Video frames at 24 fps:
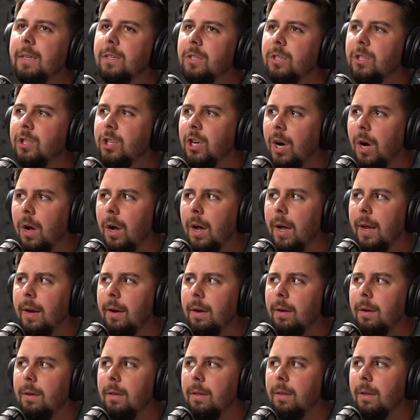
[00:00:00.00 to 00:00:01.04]
this
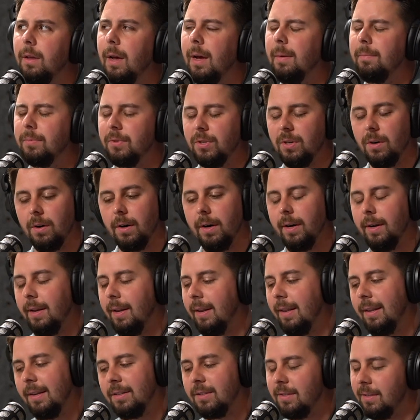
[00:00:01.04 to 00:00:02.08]
John, I'm sorry,
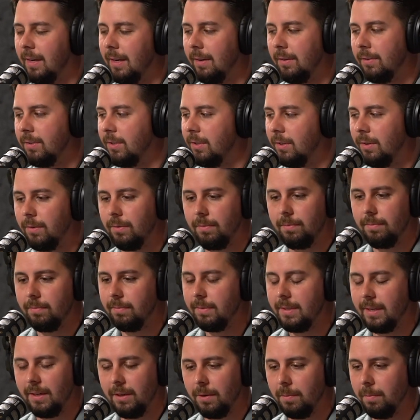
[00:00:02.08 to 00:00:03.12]
and this sounds so
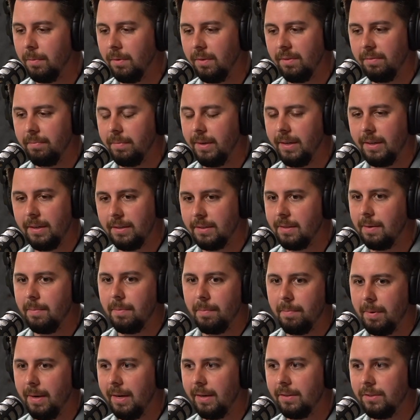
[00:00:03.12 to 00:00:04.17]
terrible of me because I'm
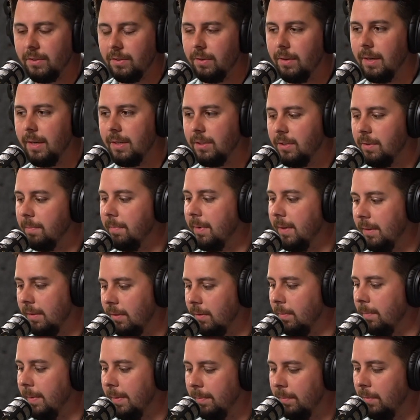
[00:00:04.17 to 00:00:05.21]
a pastor and I should be a
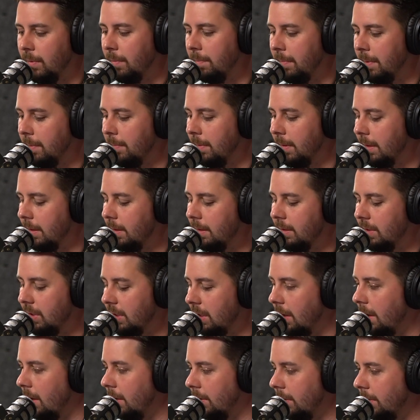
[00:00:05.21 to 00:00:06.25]
little bit more biblically
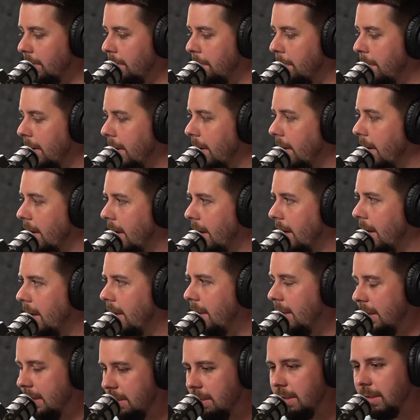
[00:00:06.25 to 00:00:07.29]
scholared, but
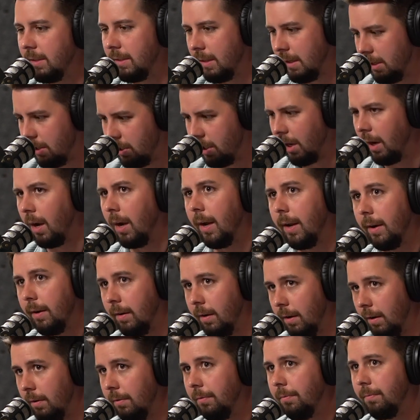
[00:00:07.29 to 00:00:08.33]
this is the John
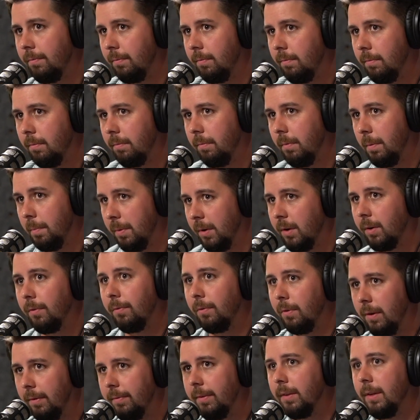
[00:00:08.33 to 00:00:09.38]
of the Book of
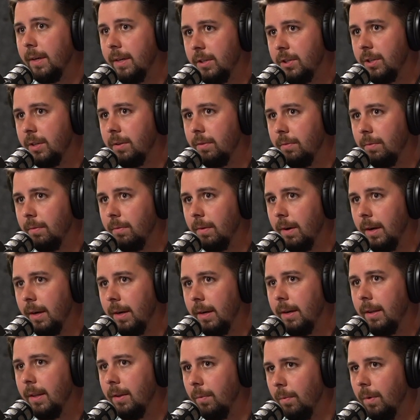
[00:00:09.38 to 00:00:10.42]
Revelation, right?
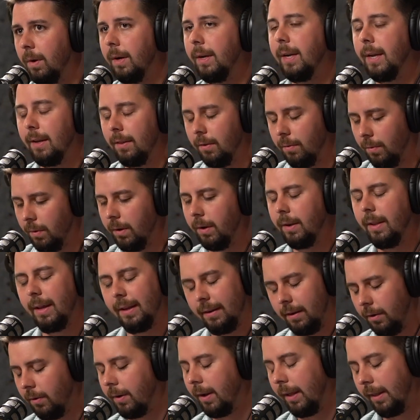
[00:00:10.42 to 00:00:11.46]
Yes, the yes, one, yeah, yeah. The one that
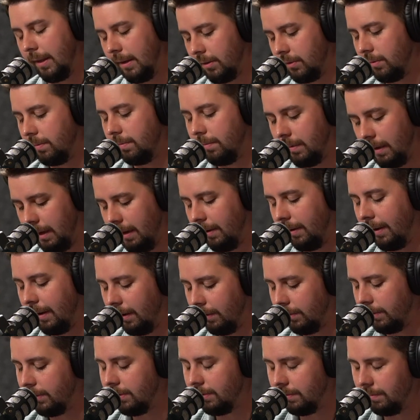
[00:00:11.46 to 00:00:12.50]
okay, that's uh, I
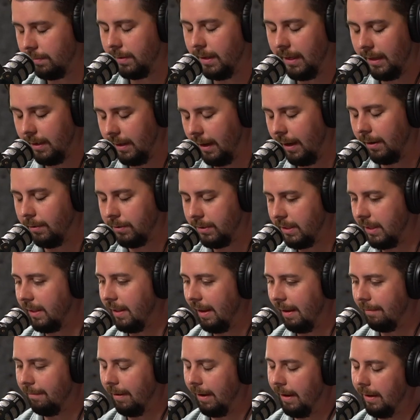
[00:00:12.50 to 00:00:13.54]
was I was in
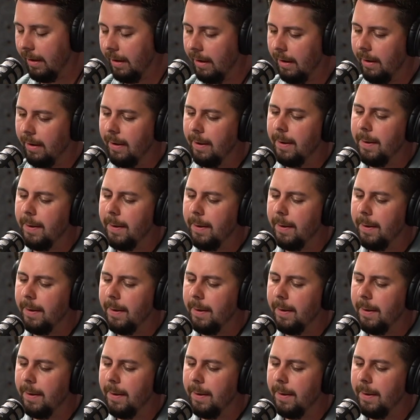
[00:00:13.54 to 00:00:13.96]
that vein.